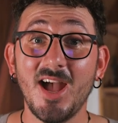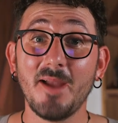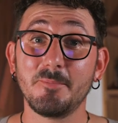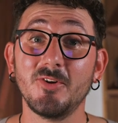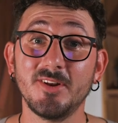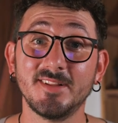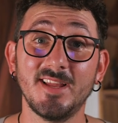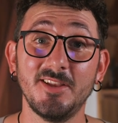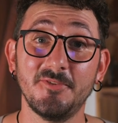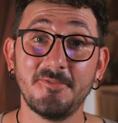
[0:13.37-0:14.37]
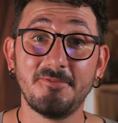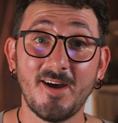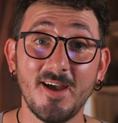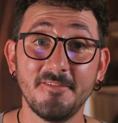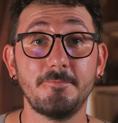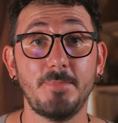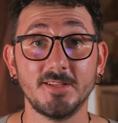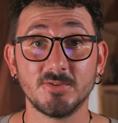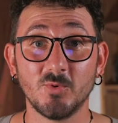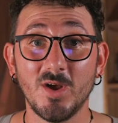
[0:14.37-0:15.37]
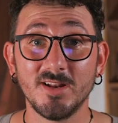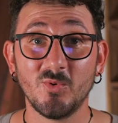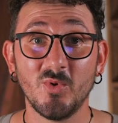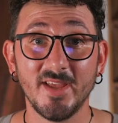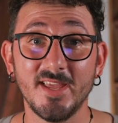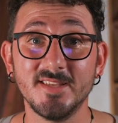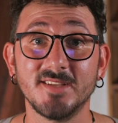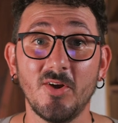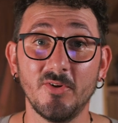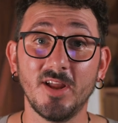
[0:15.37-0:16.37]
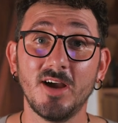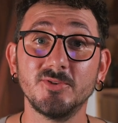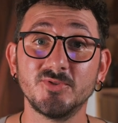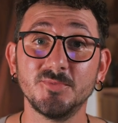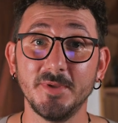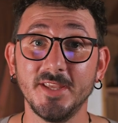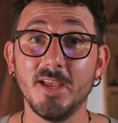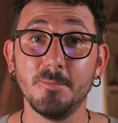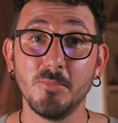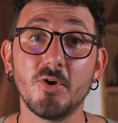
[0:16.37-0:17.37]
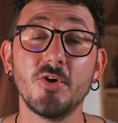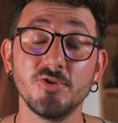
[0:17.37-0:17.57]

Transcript: I'm gonna tell you 5 plus 1 ways on how to be a more